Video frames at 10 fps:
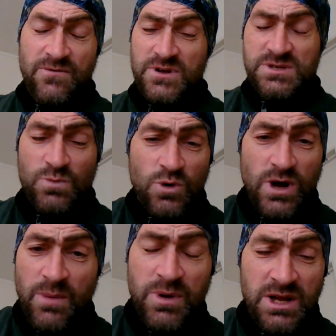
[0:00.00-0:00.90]
it's
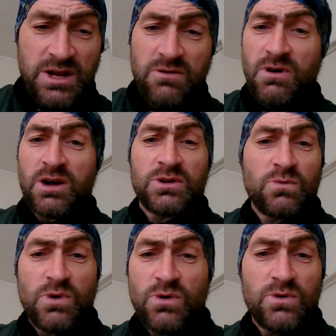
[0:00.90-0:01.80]
more happening around
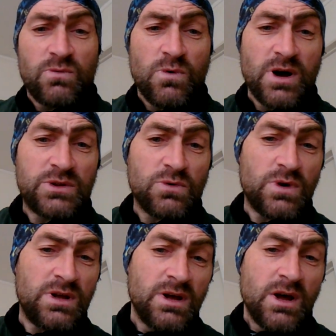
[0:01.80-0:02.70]
the world, why
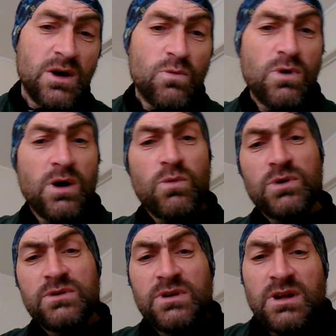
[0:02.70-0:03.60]

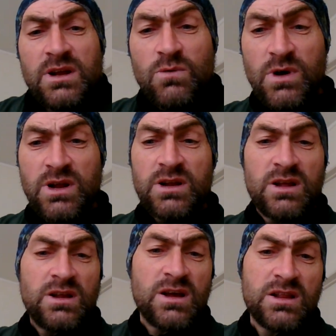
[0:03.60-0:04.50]
would anyone in
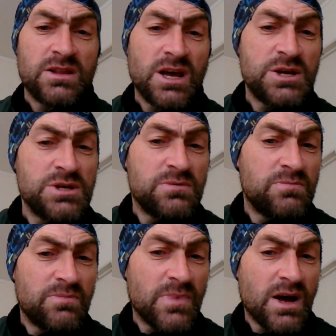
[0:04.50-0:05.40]
any other
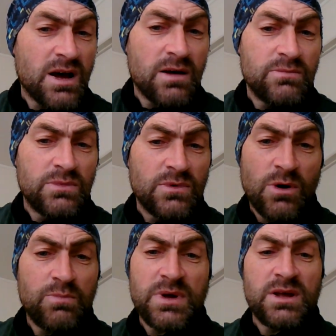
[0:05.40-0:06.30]
nation
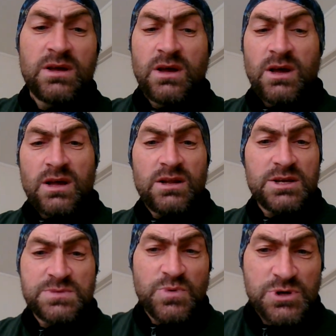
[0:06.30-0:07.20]
not be
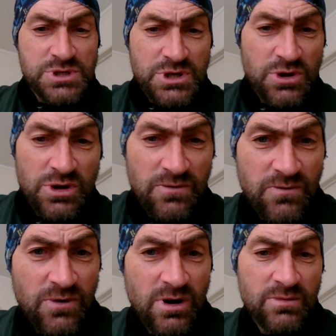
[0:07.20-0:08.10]
less persecuted
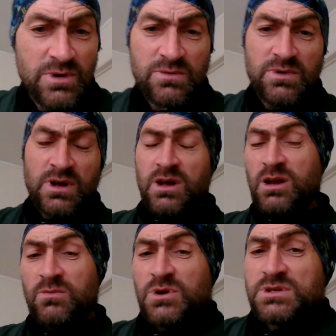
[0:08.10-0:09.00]
for it?
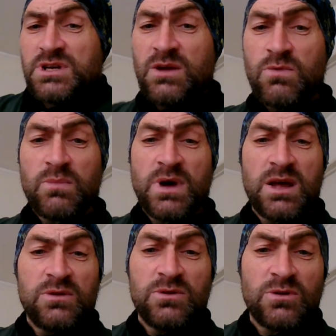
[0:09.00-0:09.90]
I'm not saying we
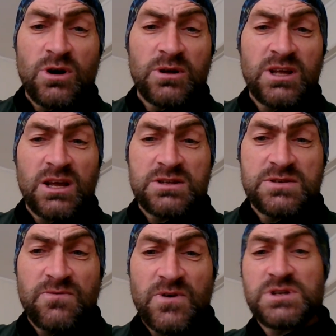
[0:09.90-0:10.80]
may not get
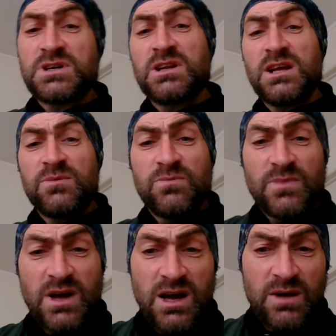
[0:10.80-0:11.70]
physically
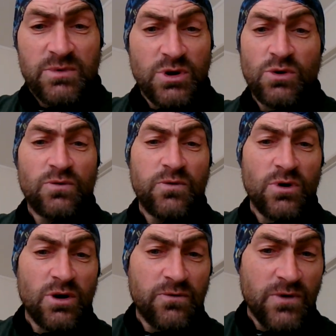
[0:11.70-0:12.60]
killed
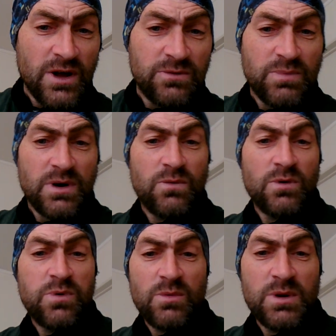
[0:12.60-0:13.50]
for our faith, but
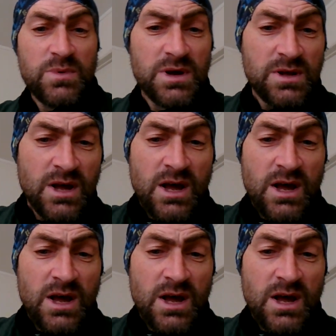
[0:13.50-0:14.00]
we're going